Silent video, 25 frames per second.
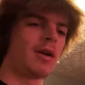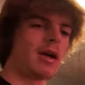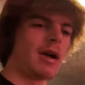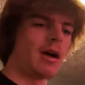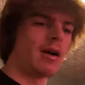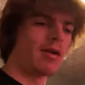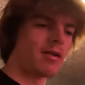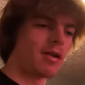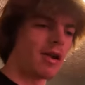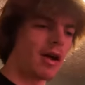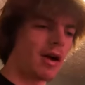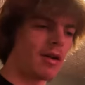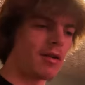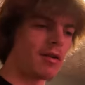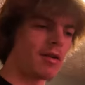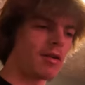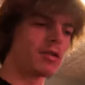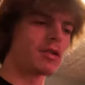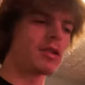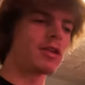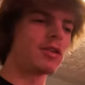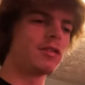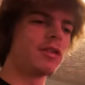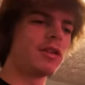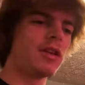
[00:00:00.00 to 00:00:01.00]
I don't know how
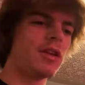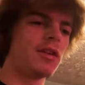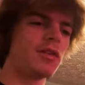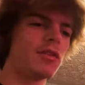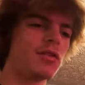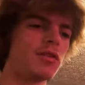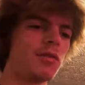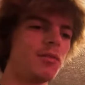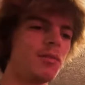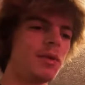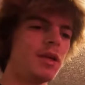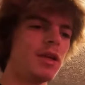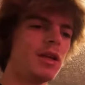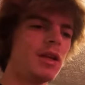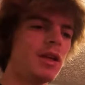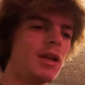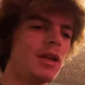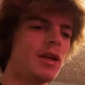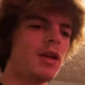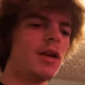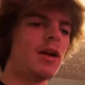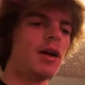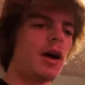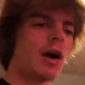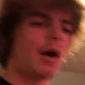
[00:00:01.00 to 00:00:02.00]
long this video is going to be.
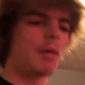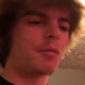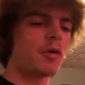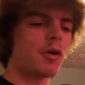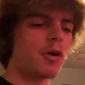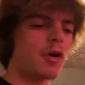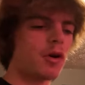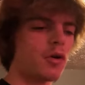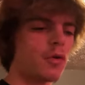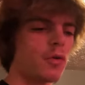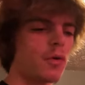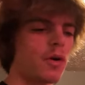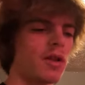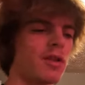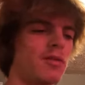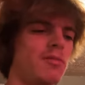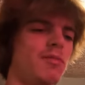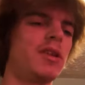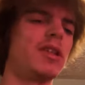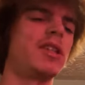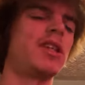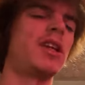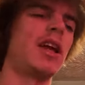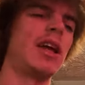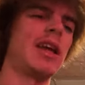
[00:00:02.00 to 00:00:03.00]
I'm going to record as
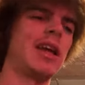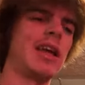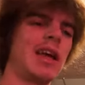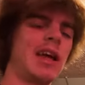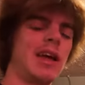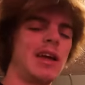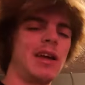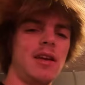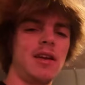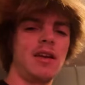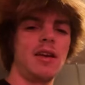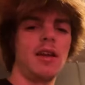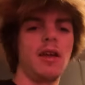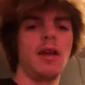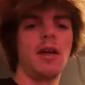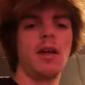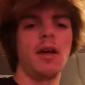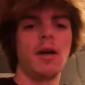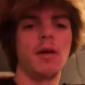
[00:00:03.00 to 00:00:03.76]
much as I can.